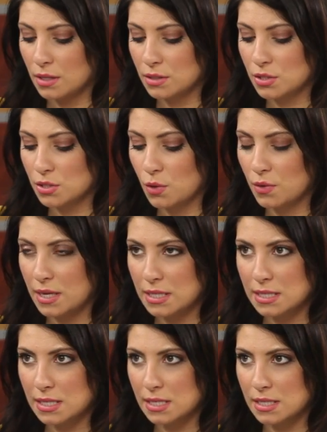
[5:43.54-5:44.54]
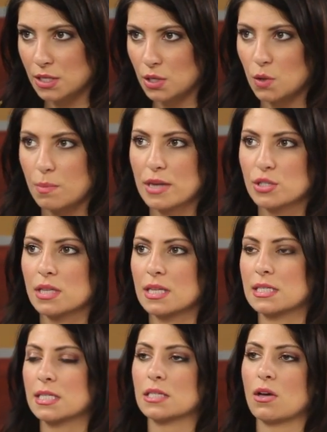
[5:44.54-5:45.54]
So this is, you'd mentioned
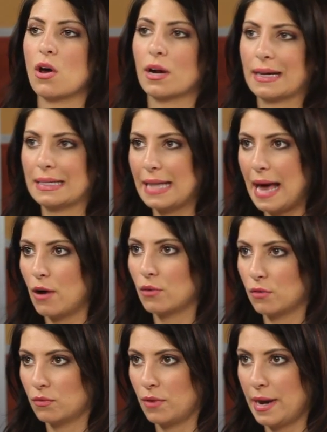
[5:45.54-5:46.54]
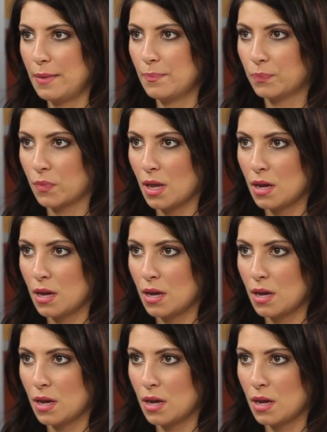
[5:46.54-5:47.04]
this is on a cloud, right?